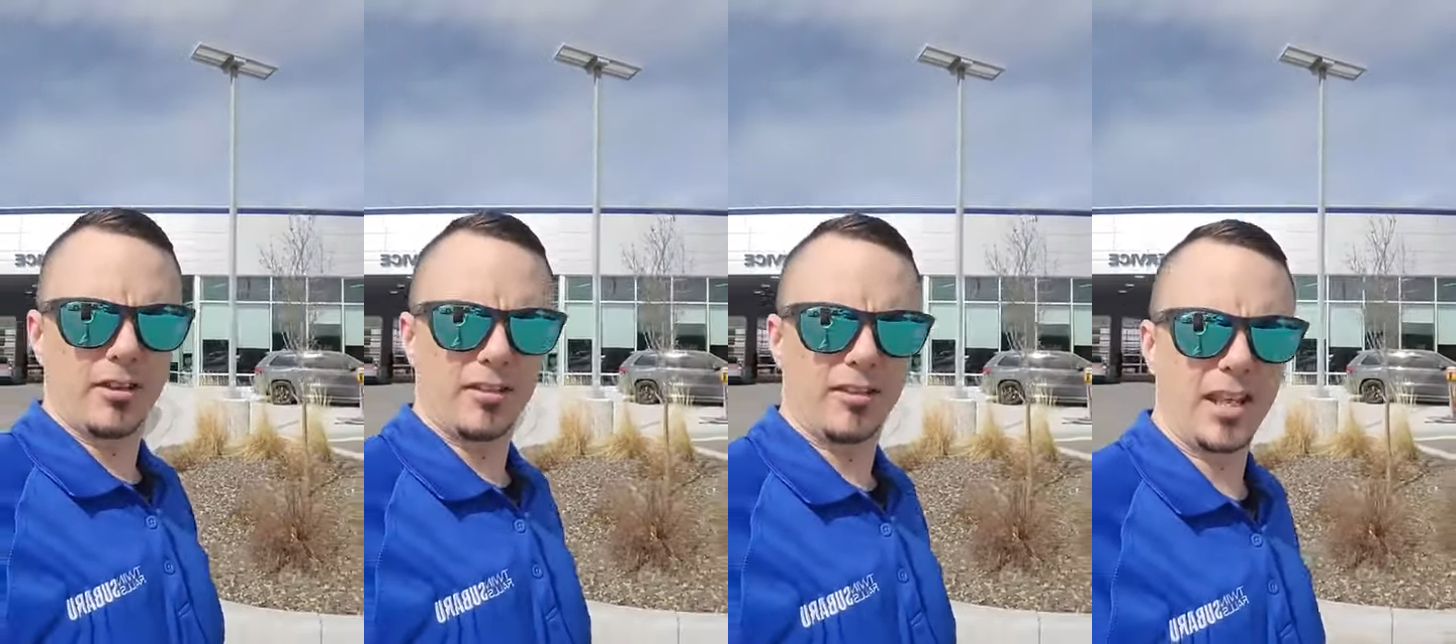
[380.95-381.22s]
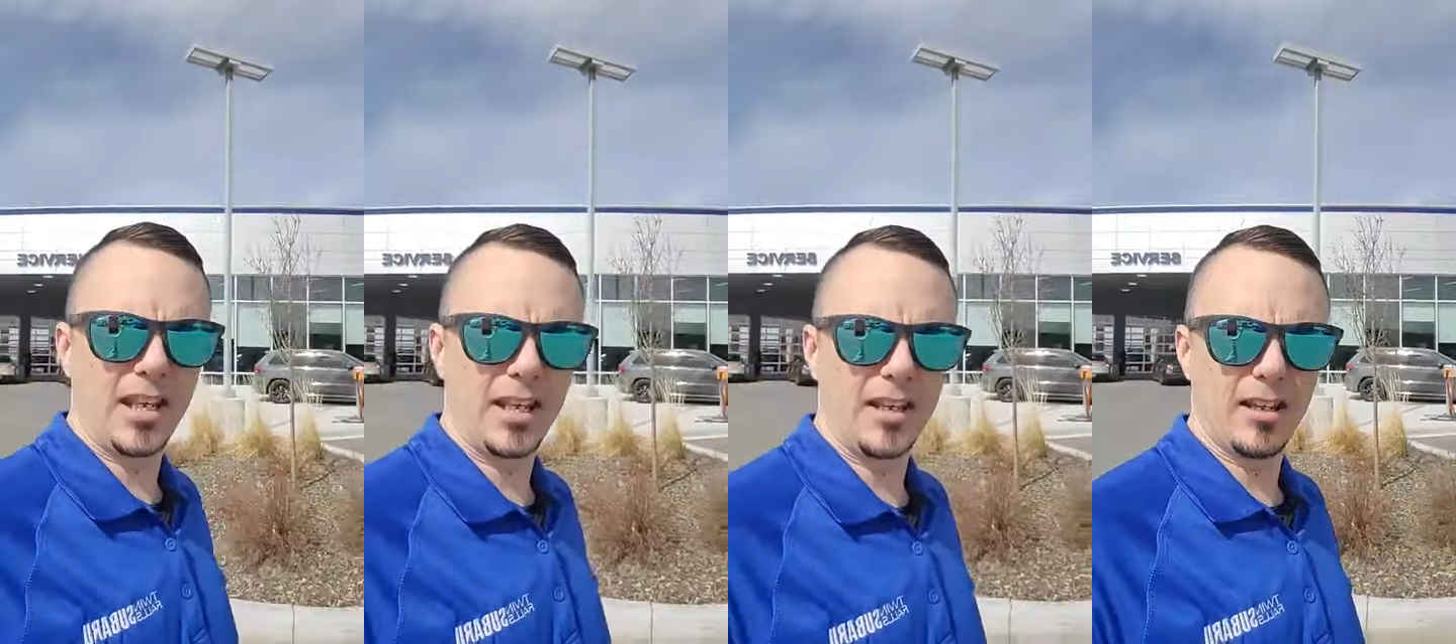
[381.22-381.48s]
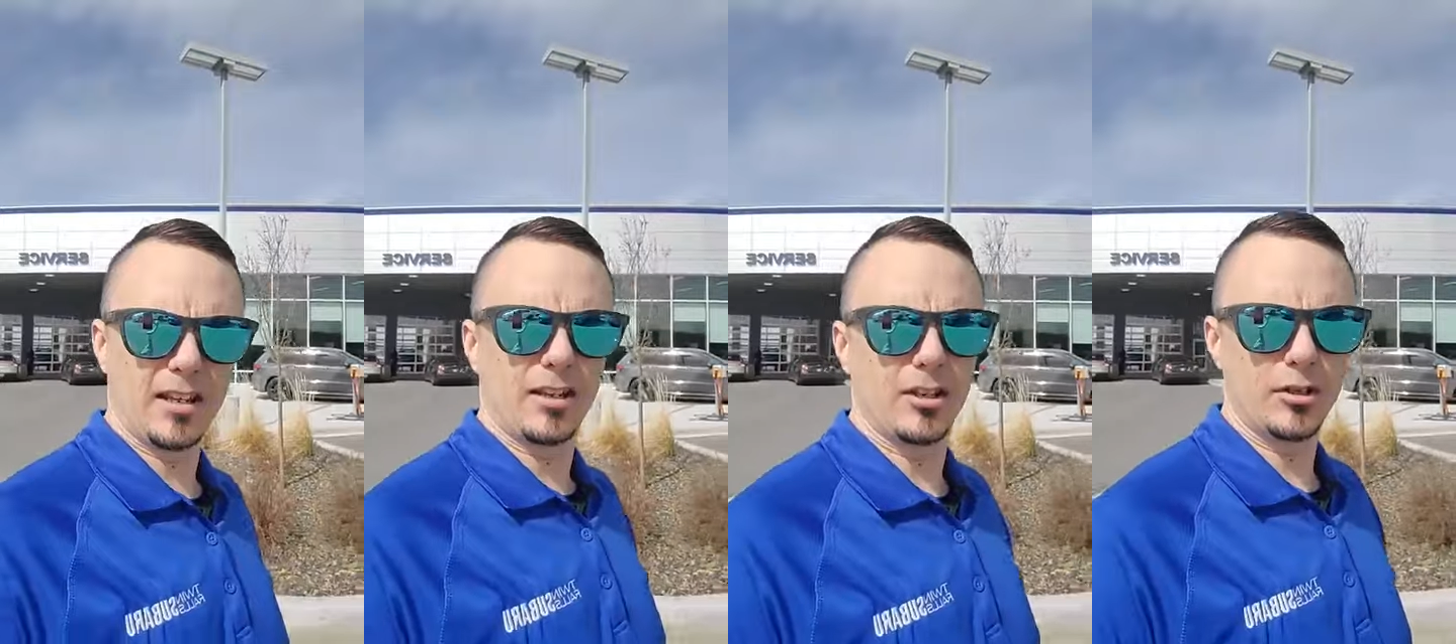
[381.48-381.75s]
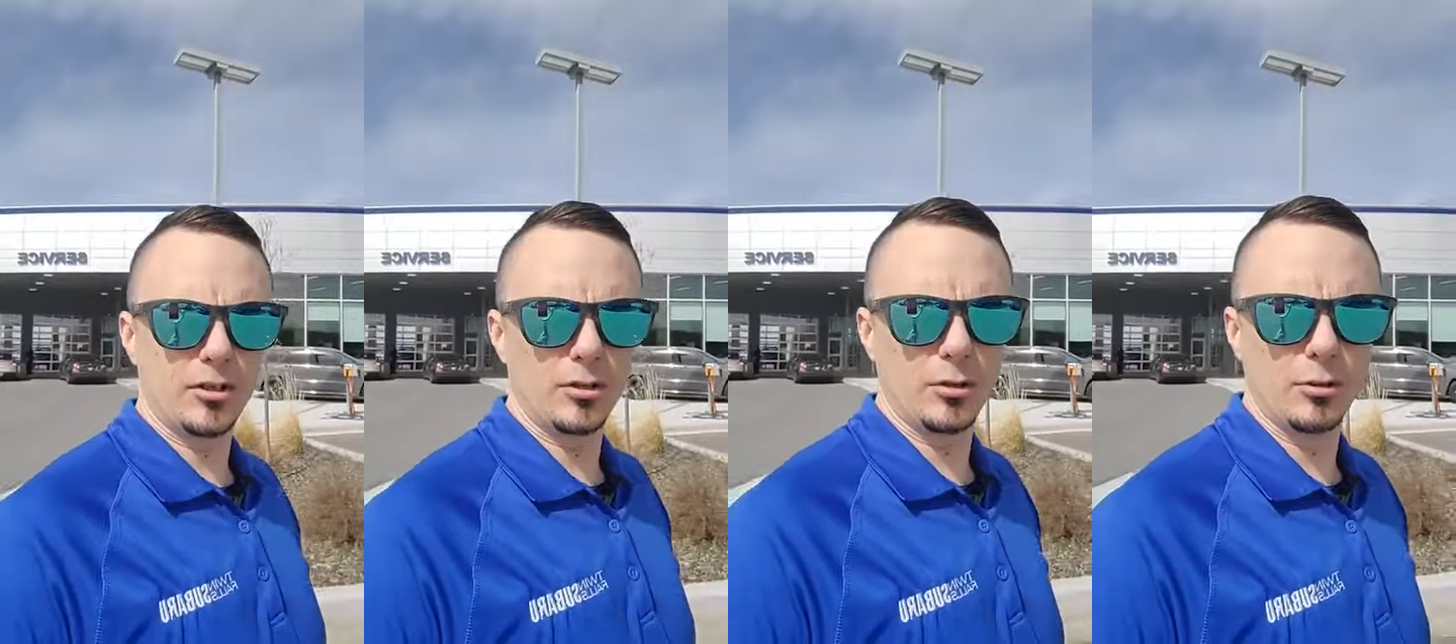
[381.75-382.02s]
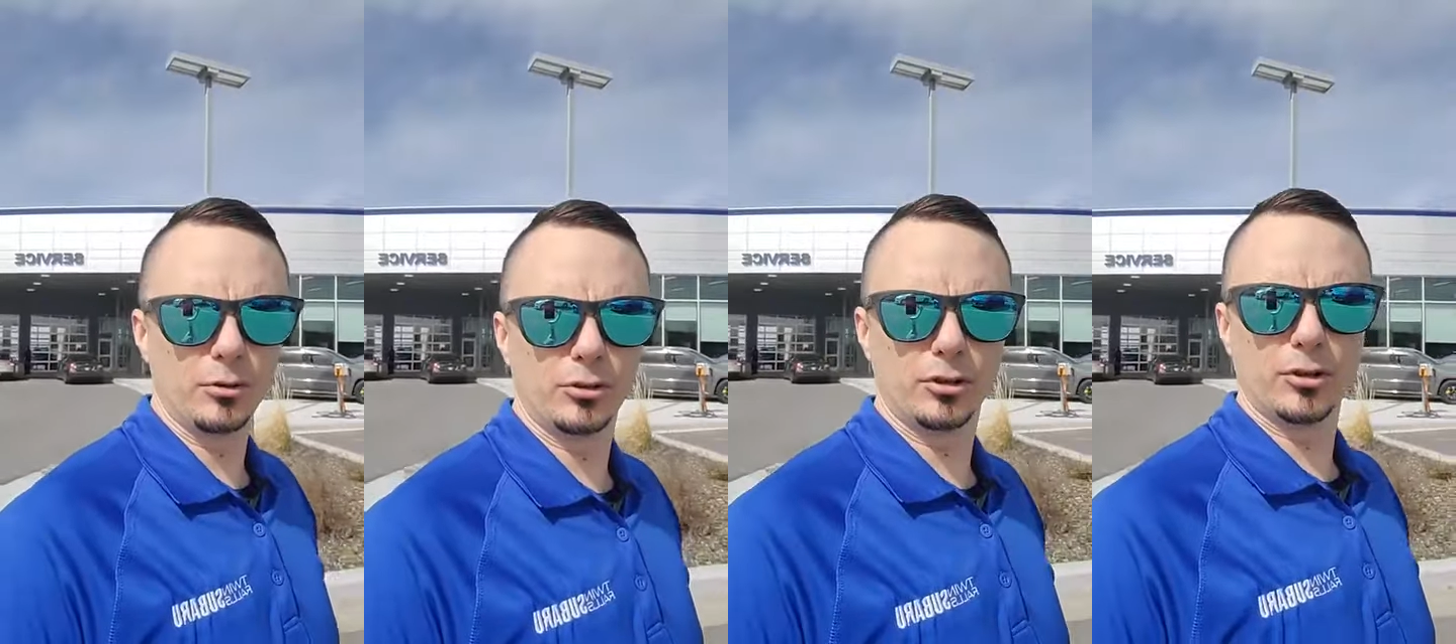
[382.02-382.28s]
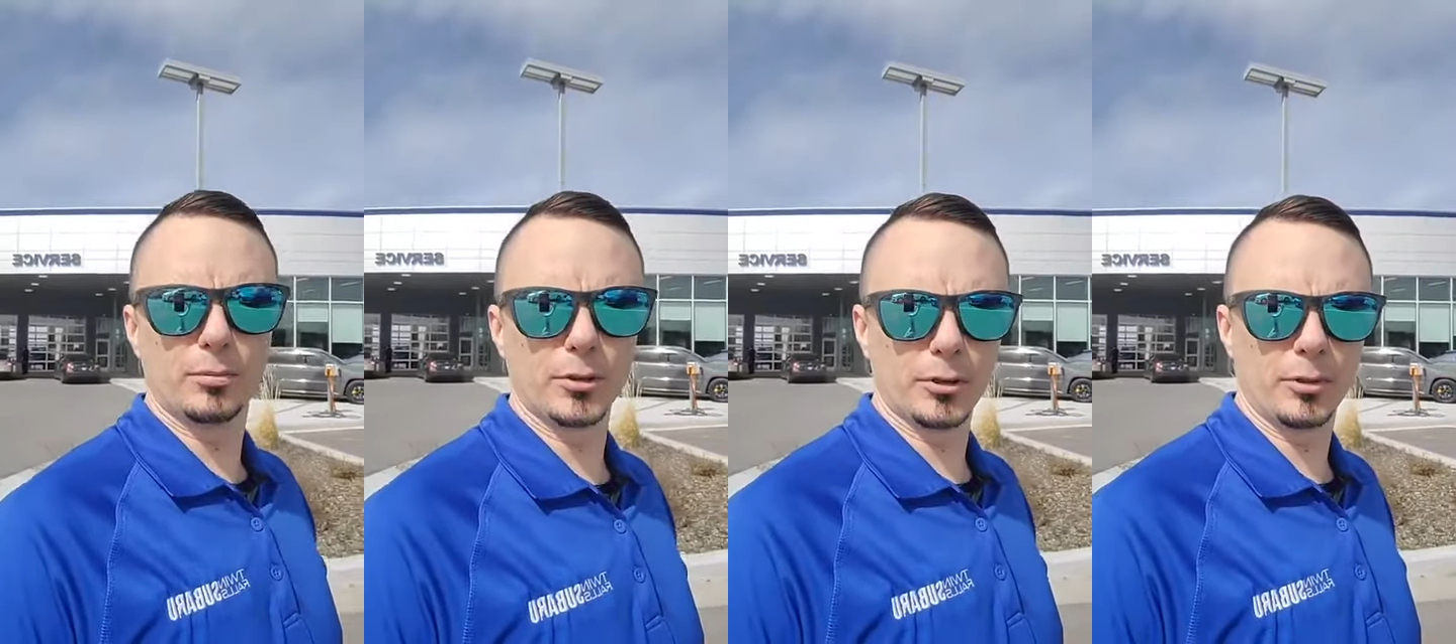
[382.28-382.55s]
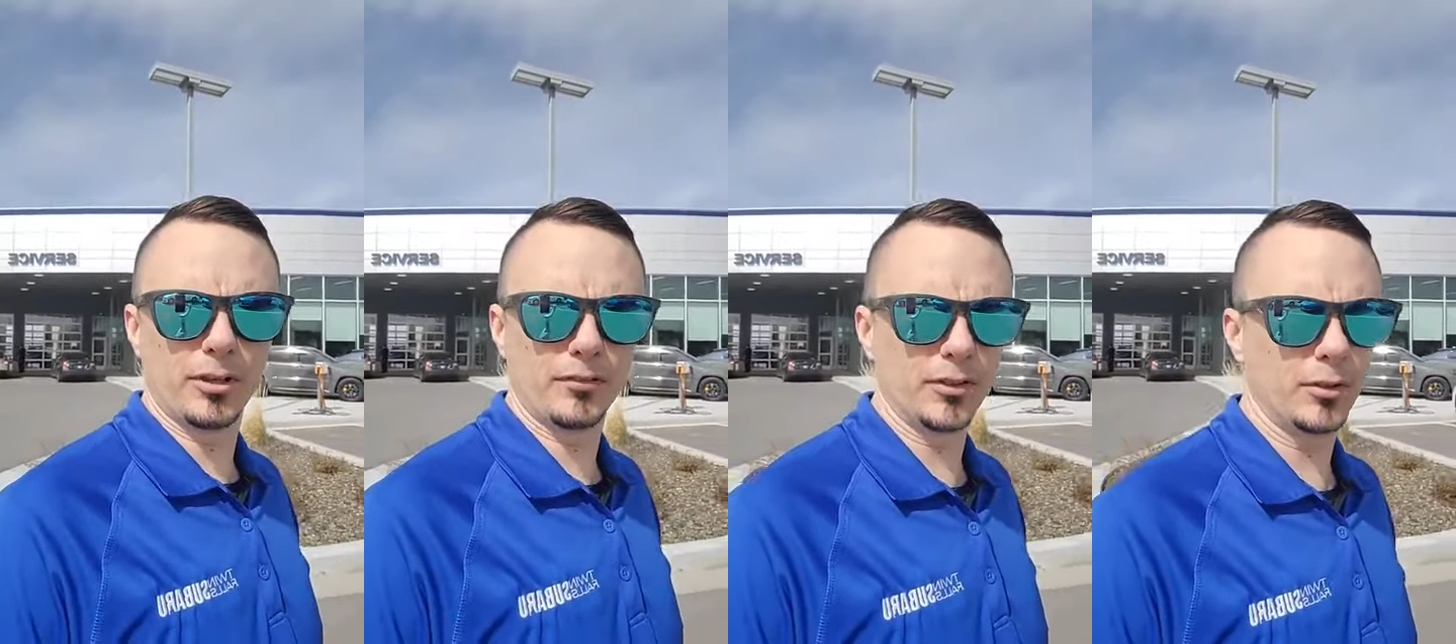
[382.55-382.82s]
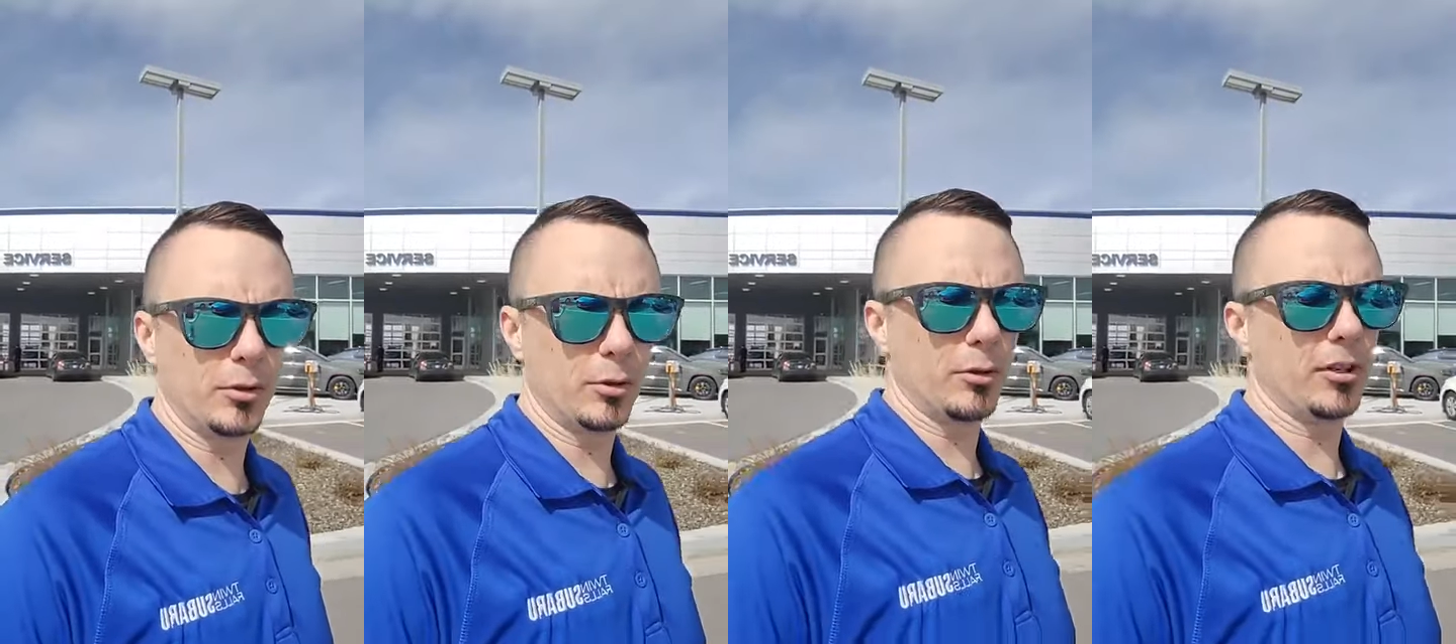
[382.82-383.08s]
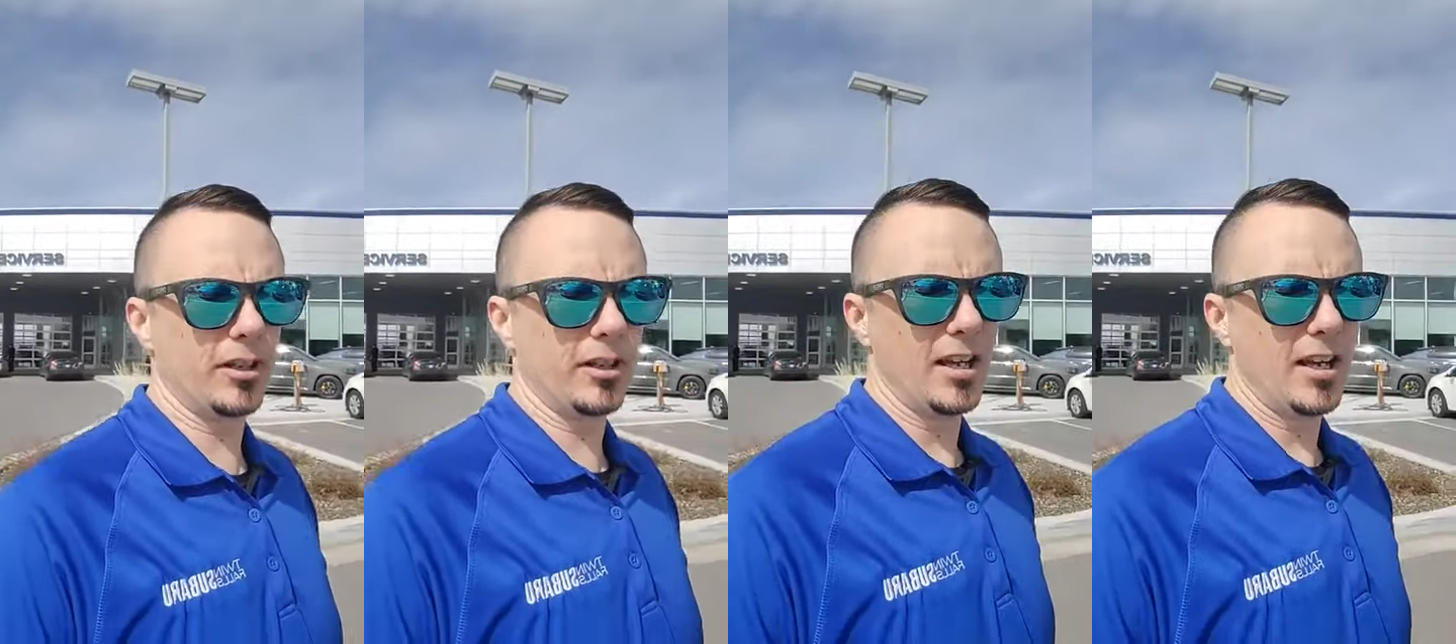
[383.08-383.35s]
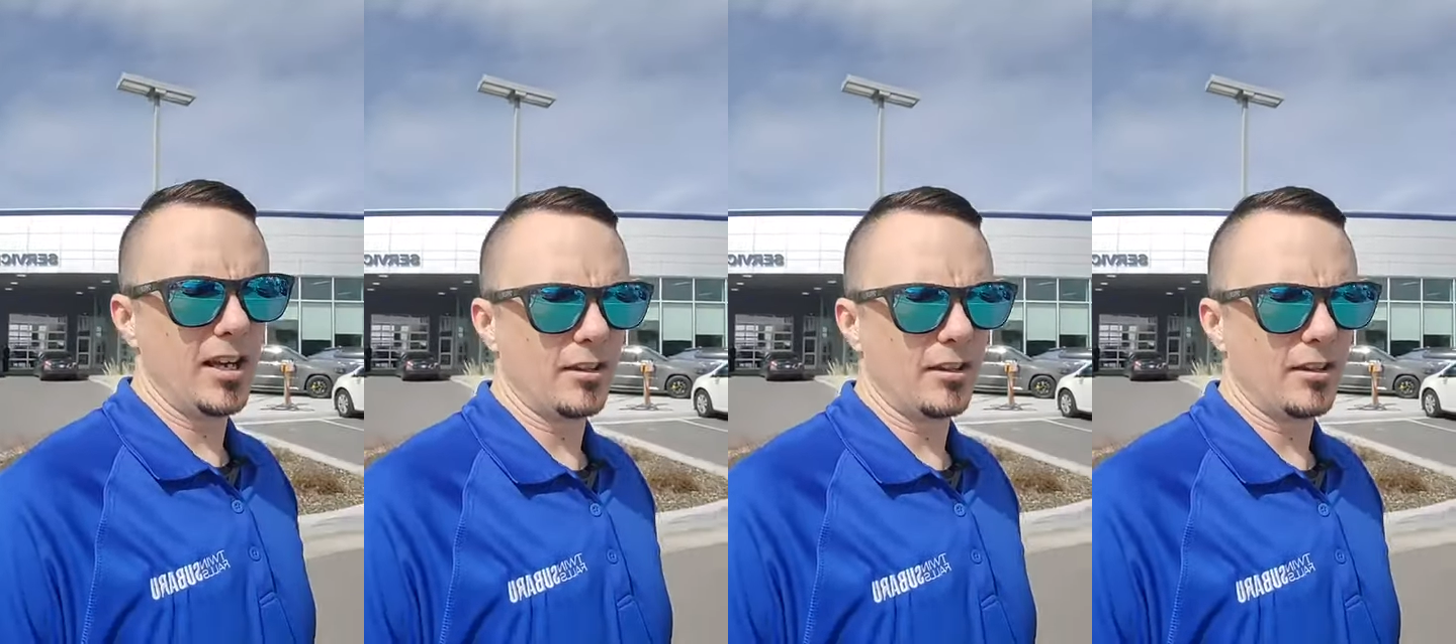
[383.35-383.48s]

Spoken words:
the new Subaru inventory